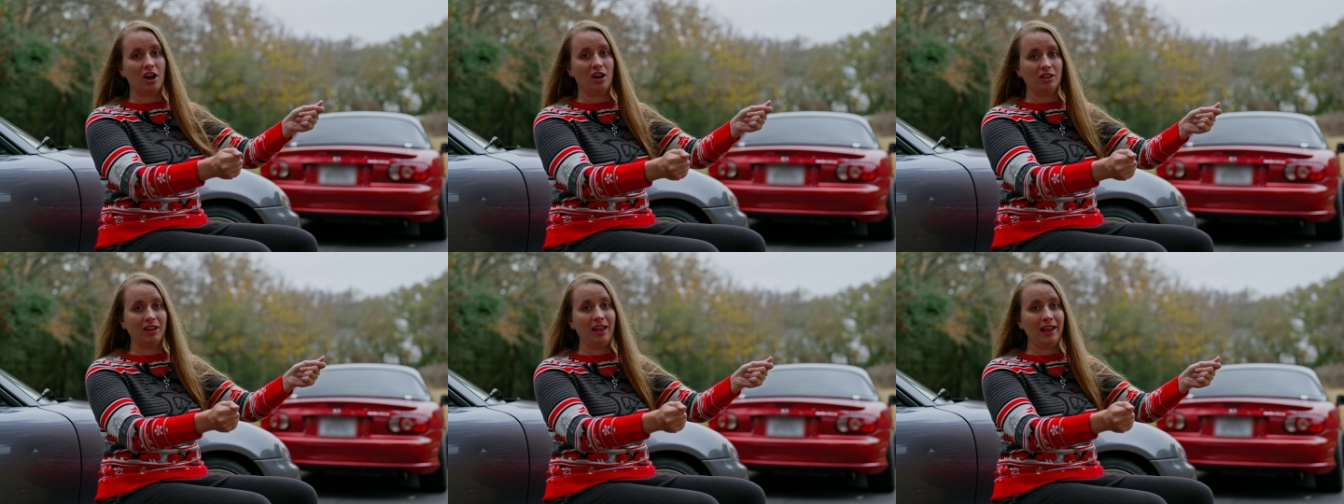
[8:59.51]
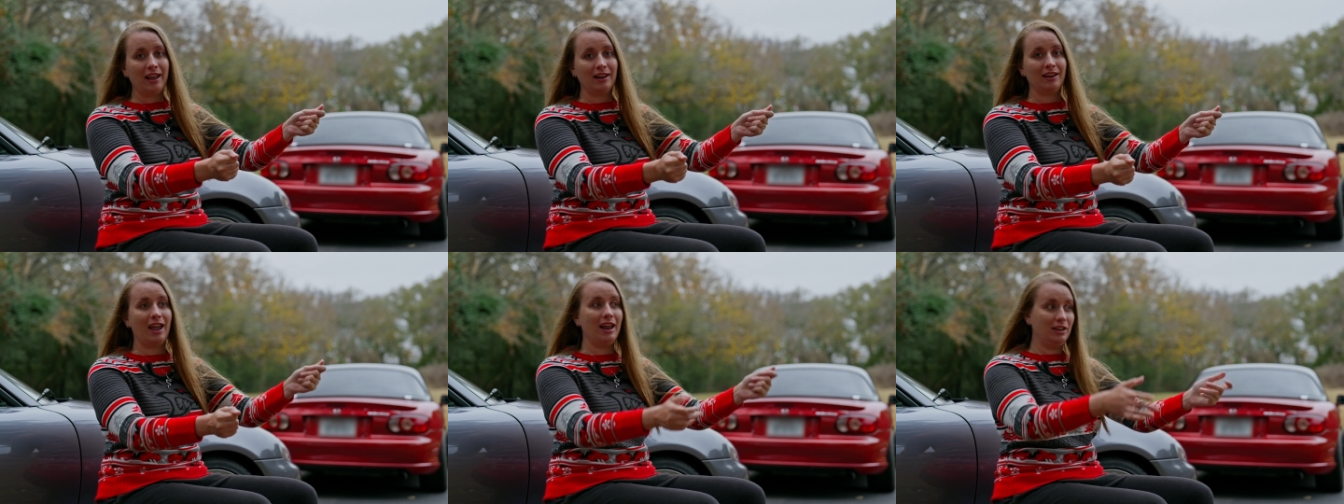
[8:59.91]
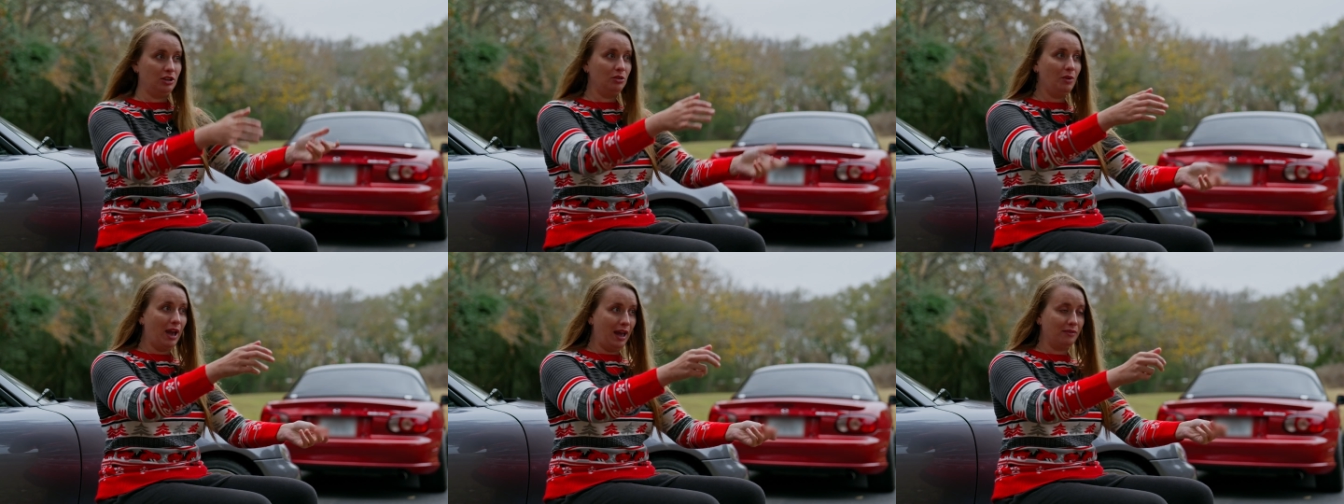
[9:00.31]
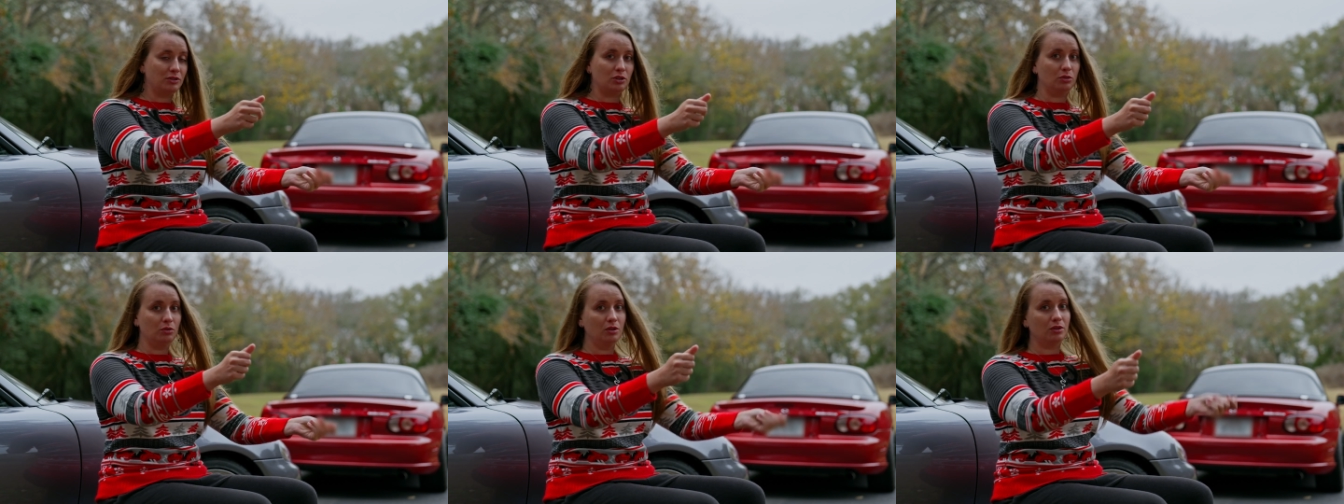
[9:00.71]
a lane and you have
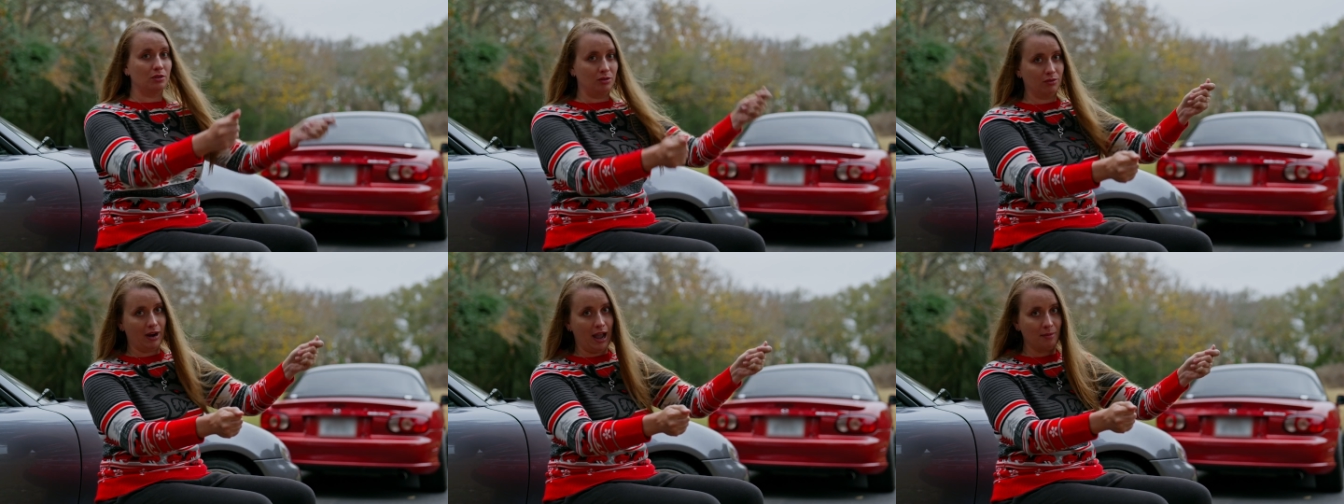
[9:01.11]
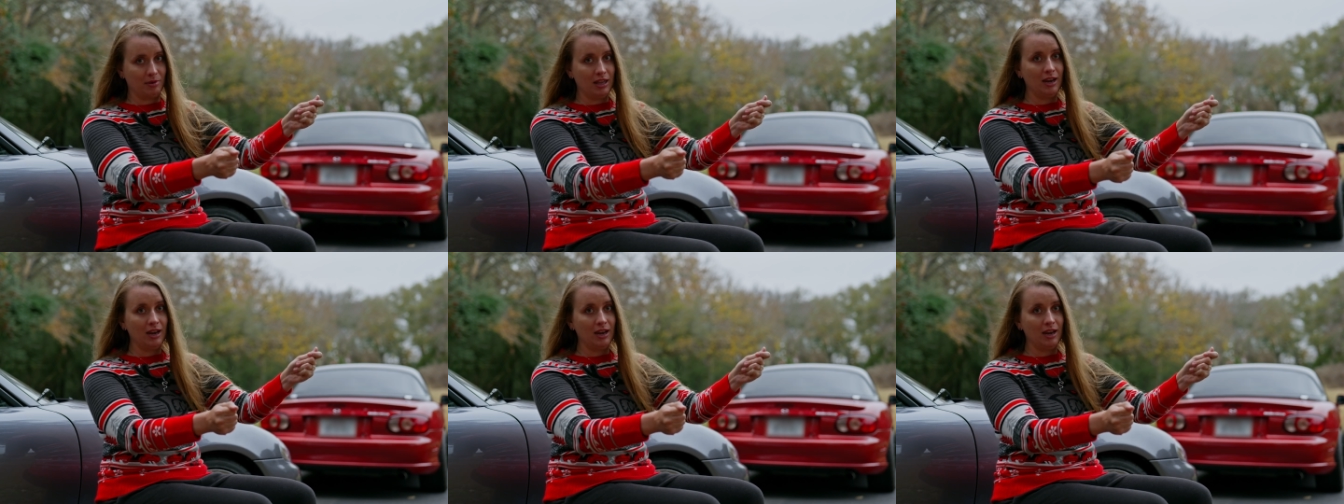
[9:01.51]
to grab